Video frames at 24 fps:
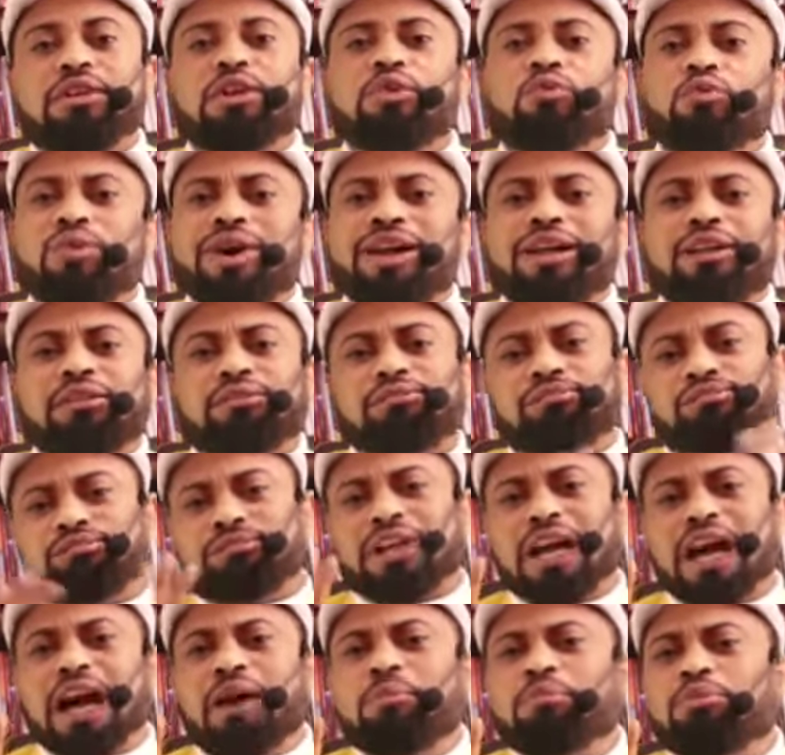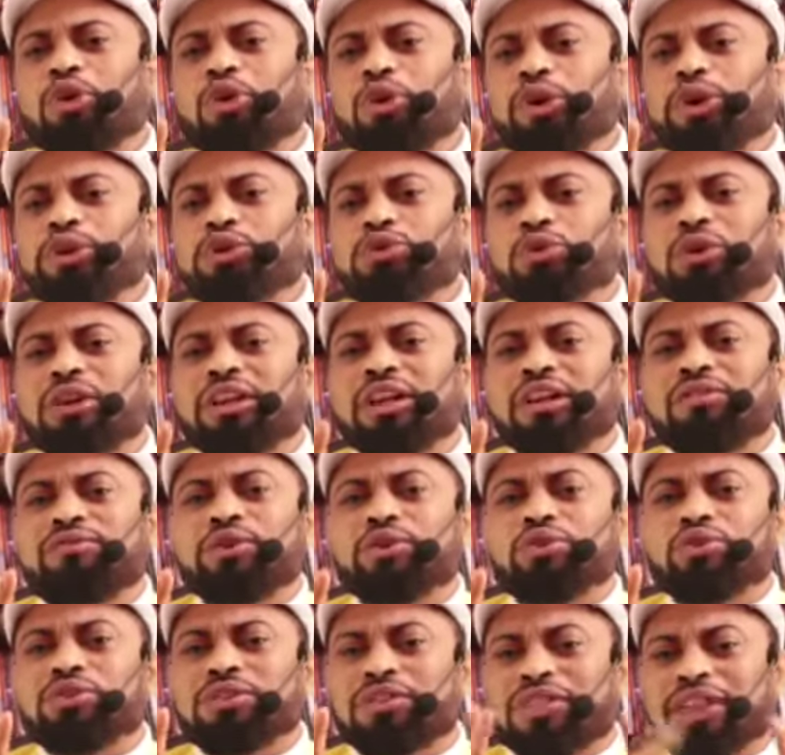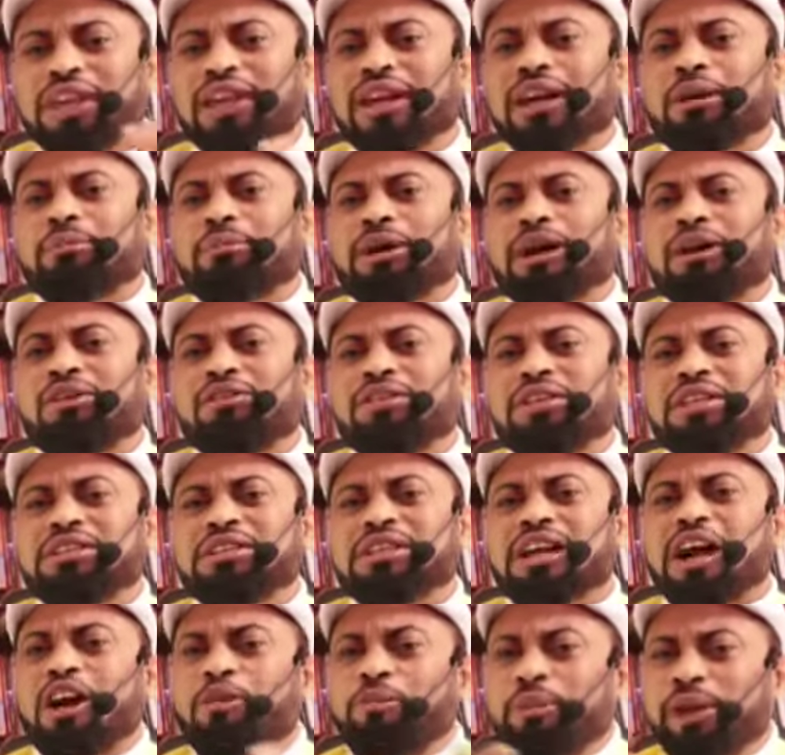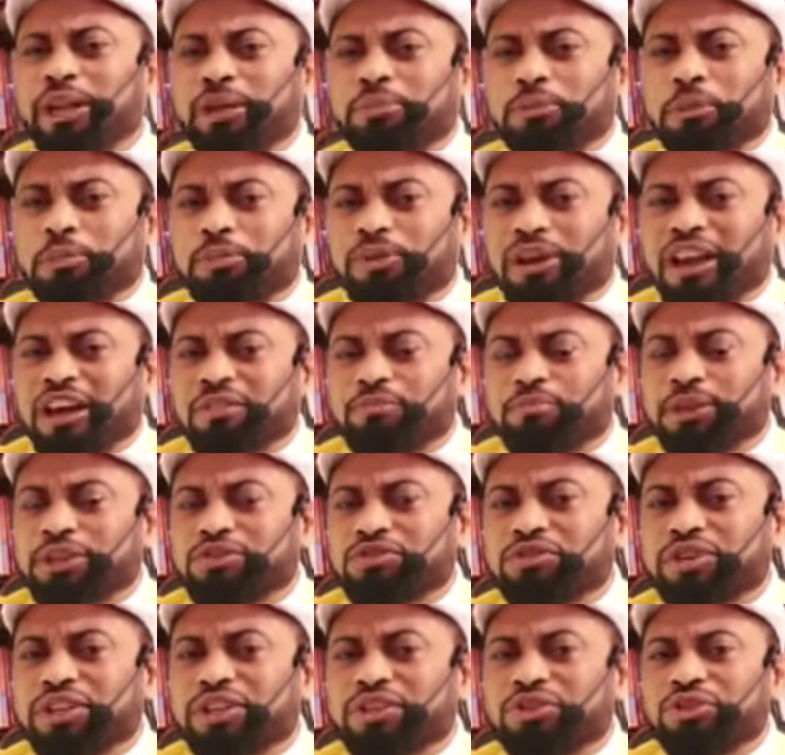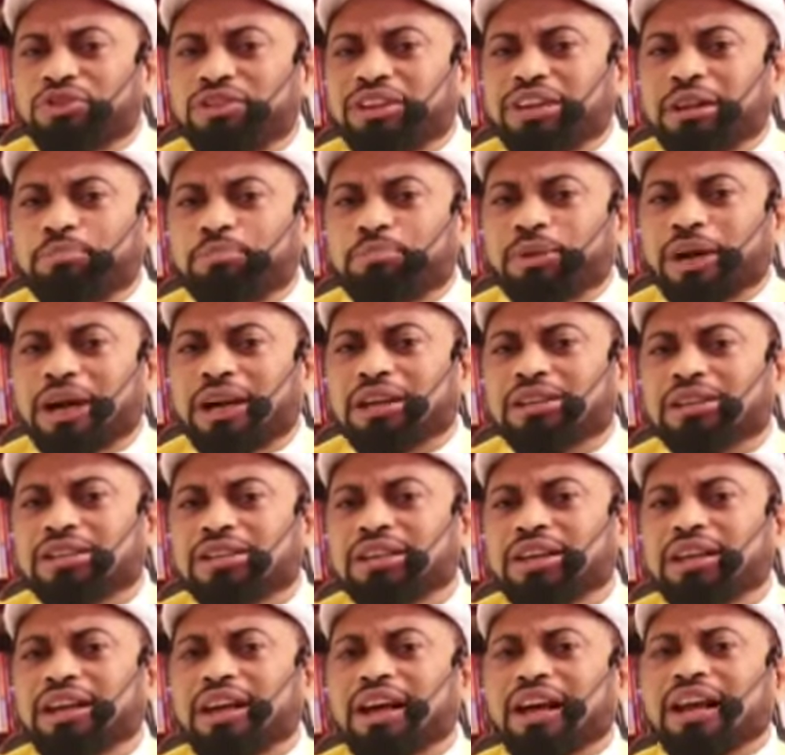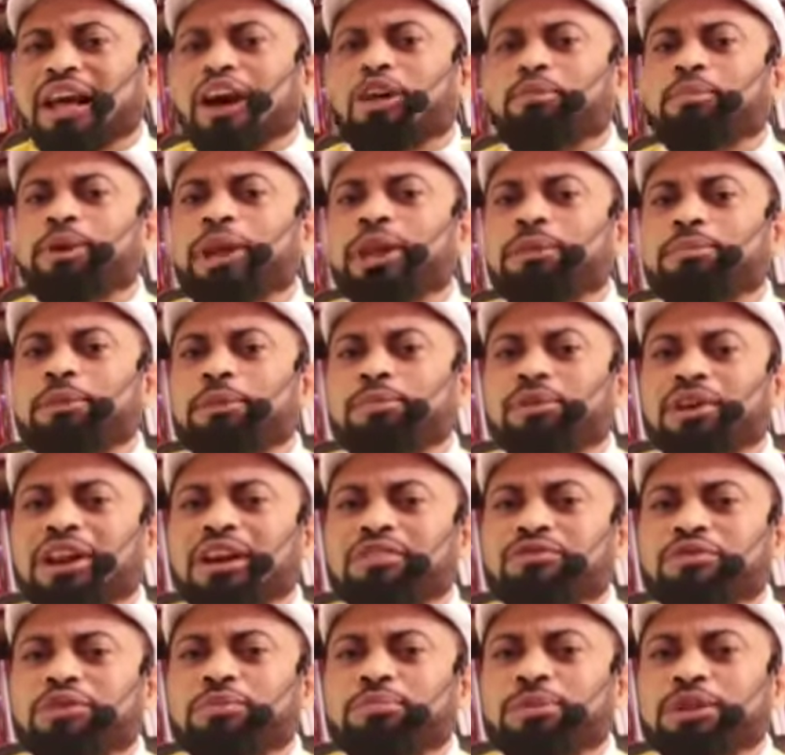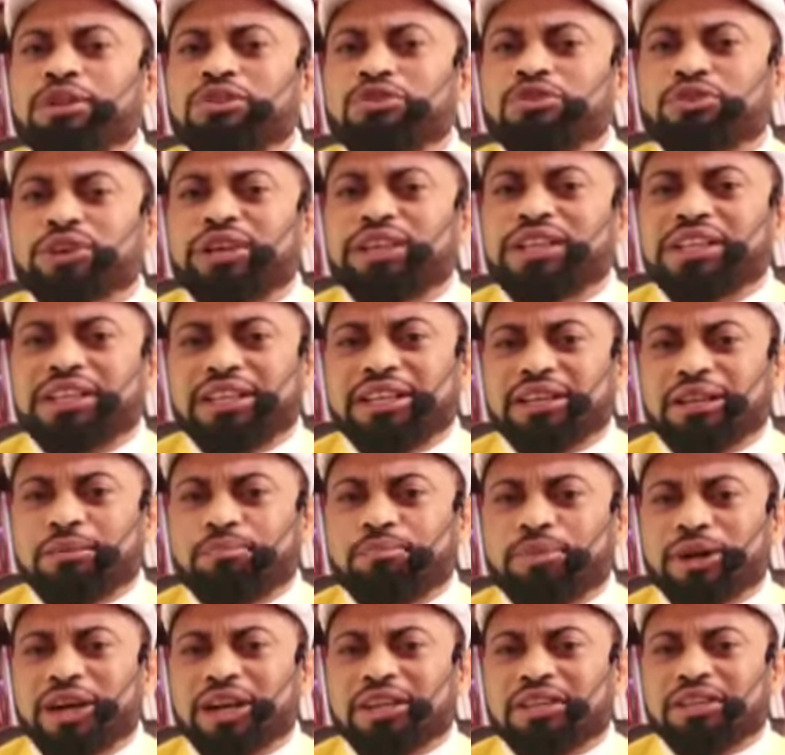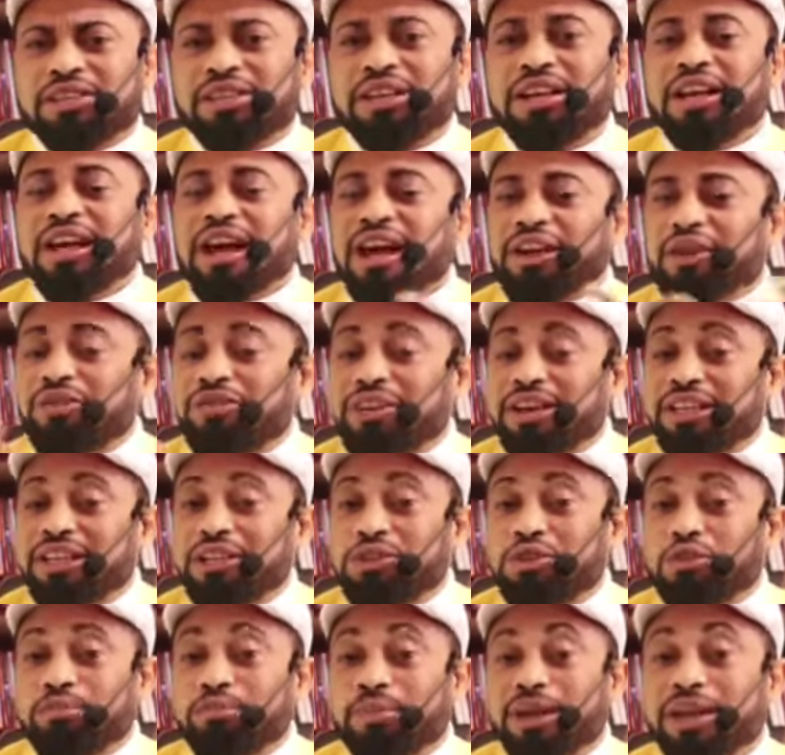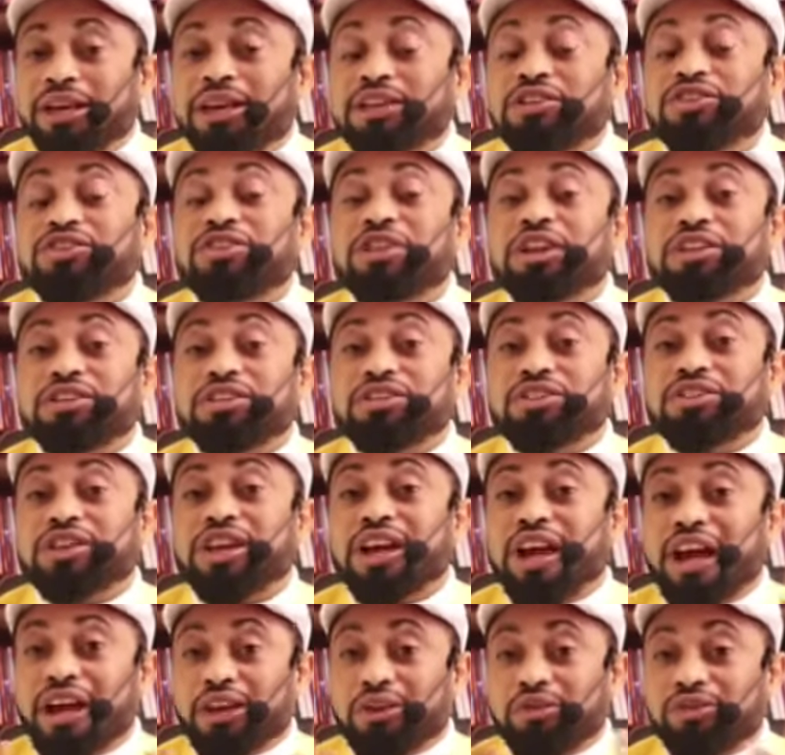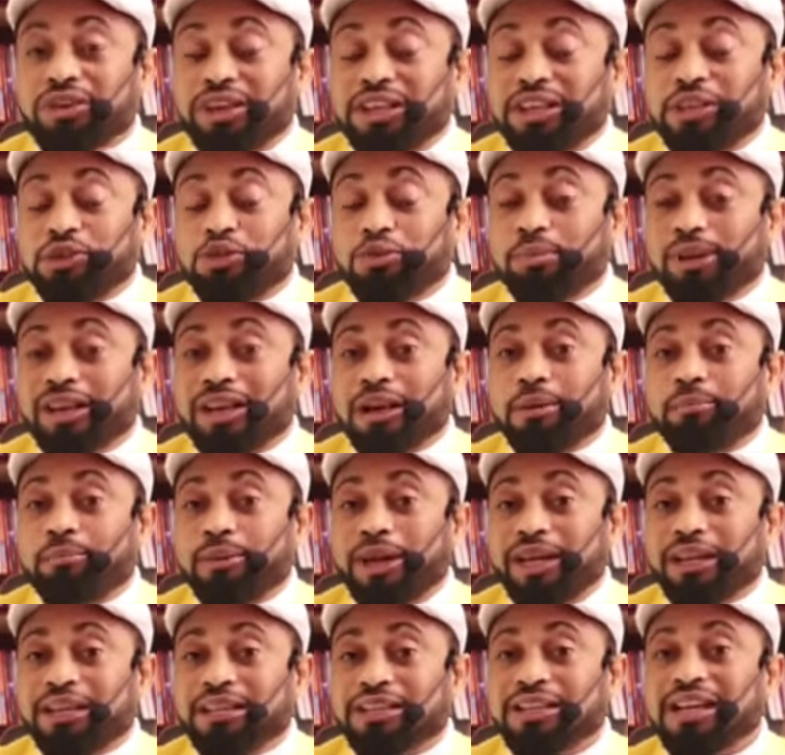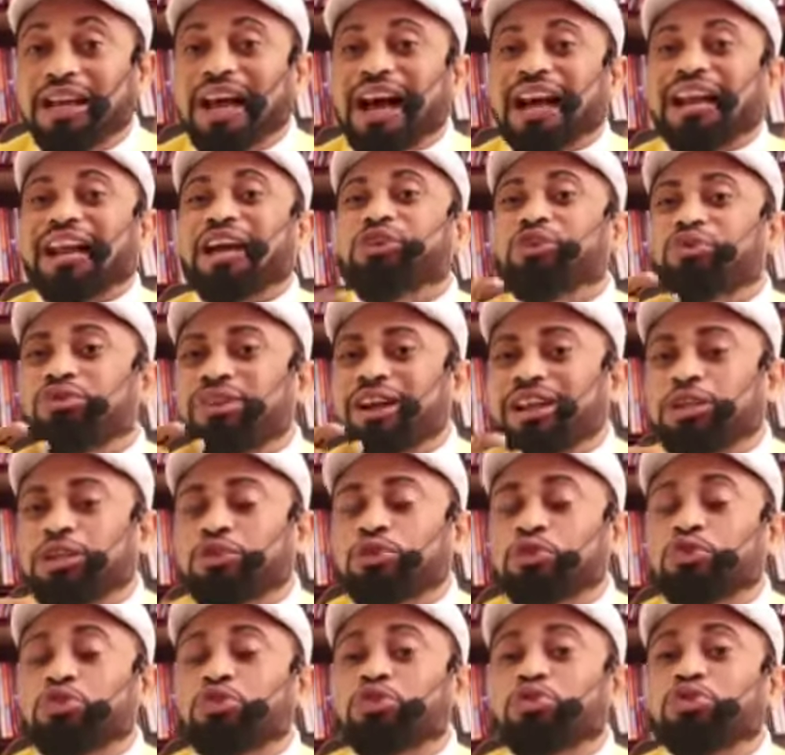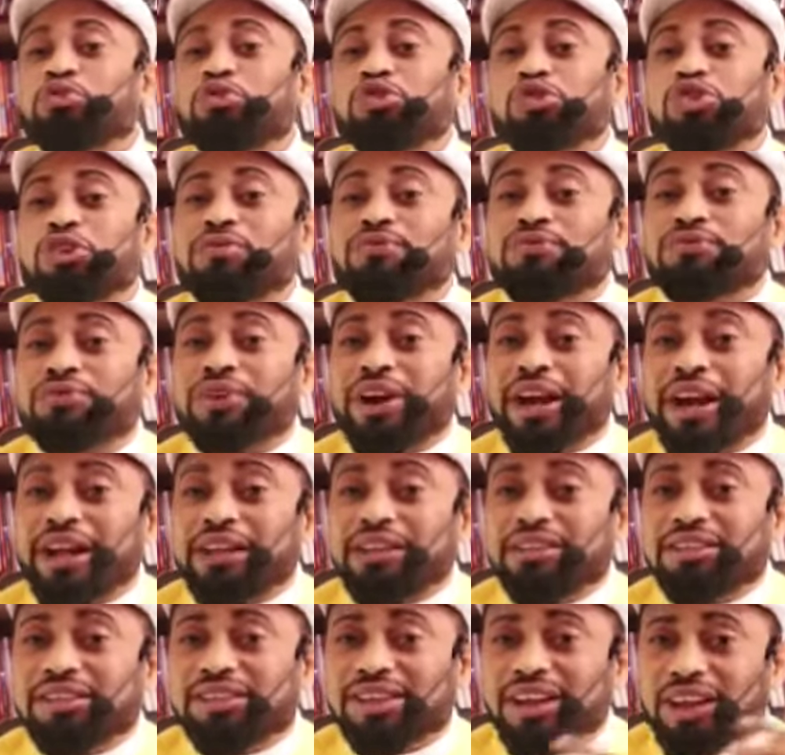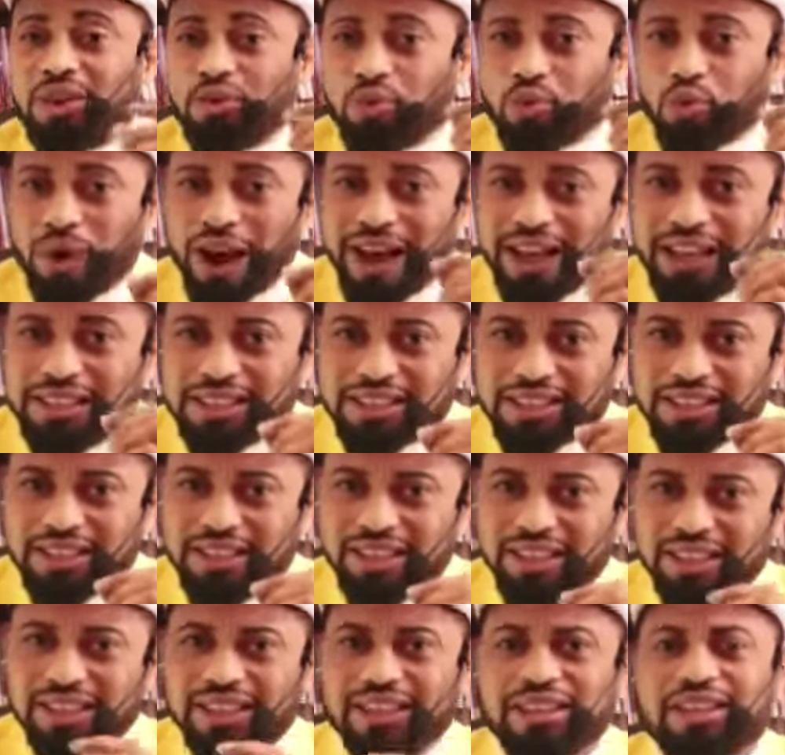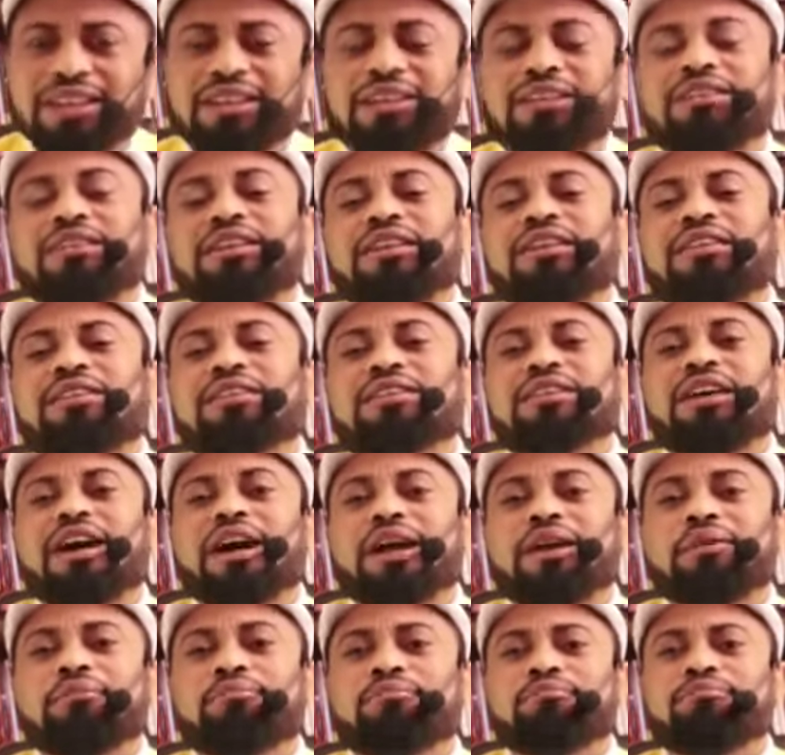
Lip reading: Well, I'm going to leave you to think about this. How many people have betrayed you in the past? And how many people have you betrayed in the past? Are you ready to make a change? Are you ready to make amend? And are you ready to choose your friends wisely this time?